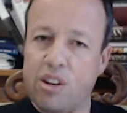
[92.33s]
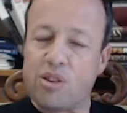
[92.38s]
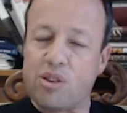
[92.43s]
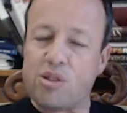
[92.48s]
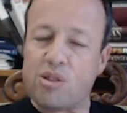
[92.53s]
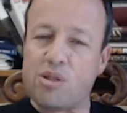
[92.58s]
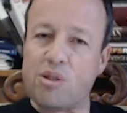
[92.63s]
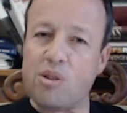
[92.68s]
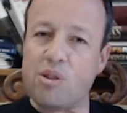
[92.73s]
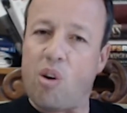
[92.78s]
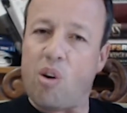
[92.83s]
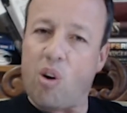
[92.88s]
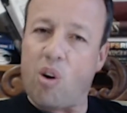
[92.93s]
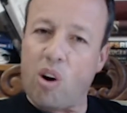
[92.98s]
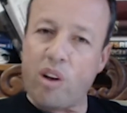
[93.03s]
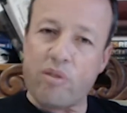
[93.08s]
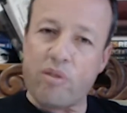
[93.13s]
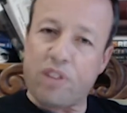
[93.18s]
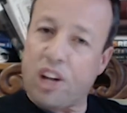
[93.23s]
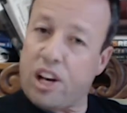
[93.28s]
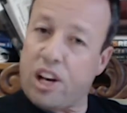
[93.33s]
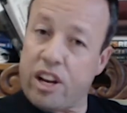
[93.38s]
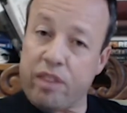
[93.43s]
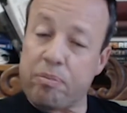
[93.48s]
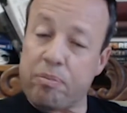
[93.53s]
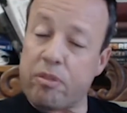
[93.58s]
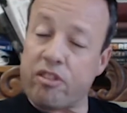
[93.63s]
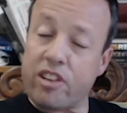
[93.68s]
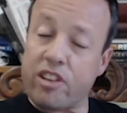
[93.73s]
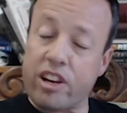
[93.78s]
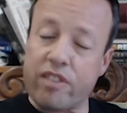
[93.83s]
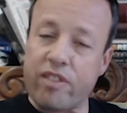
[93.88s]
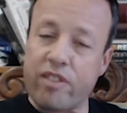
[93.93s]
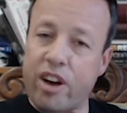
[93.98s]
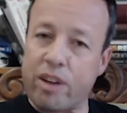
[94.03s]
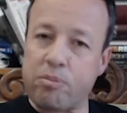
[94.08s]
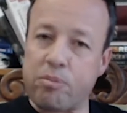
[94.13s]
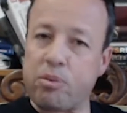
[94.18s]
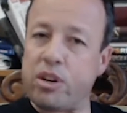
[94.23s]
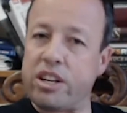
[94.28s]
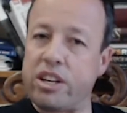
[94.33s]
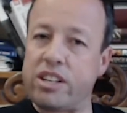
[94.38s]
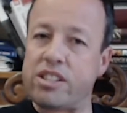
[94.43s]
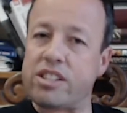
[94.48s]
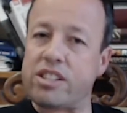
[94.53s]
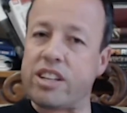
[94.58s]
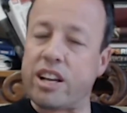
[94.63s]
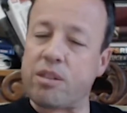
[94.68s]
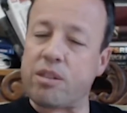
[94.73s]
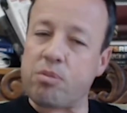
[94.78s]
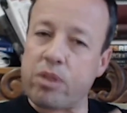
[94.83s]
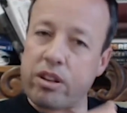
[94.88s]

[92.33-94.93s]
to all of the Le- Levite priests that